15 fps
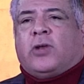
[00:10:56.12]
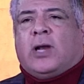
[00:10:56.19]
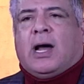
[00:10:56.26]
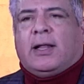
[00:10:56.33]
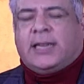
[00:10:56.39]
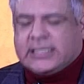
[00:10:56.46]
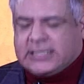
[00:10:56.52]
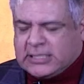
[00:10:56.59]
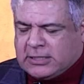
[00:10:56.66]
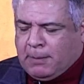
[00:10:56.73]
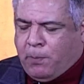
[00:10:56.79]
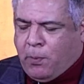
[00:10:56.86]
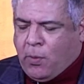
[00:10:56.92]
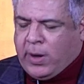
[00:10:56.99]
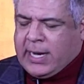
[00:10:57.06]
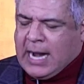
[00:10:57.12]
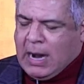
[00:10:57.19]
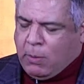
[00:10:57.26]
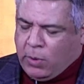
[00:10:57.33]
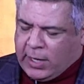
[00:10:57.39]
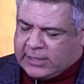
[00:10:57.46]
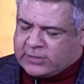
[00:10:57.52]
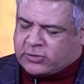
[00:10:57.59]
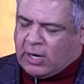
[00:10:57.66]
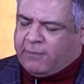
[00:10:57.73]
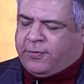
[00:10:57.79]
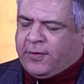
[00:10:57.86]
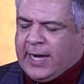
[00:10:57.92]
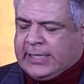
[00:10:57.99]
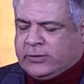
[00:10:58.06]
now this is important. Now we're going to start
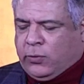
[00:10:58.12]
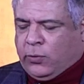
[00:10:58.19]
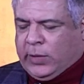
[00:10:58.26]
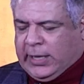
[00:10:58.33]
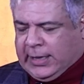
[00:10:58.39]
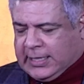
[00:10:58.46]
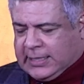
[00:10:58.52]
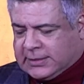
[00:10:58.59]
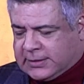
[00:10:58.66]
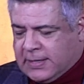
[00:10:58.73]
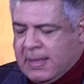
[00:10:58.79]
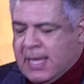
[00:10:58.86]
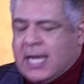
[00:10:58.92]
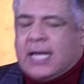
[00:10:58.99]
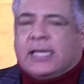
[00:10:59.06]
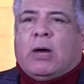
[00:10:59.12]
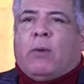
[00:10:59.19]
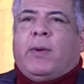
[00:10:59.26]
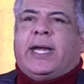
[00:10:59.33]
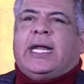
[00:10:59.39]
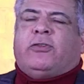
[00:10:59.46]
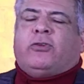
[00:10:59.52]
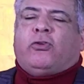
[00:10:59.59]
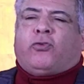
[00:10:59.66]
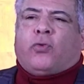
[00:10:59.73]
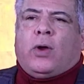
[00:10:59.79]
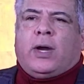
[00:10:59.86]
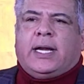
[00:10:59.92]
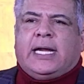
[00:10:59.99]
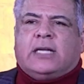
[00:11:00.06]
fine-tuning this. That we need to
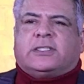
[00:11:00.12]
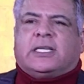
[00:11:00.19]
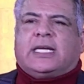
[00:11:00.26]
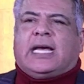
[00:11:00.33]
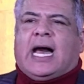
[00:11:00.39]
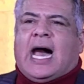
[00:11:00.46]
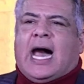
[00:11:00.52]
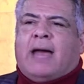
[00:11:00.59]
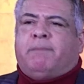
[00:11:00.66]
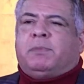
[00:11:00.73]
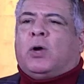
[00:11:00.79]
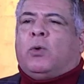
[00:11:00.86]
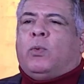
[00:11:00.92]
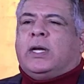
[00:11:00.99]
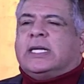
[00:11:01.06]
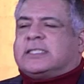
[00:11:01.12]
draw near to God with a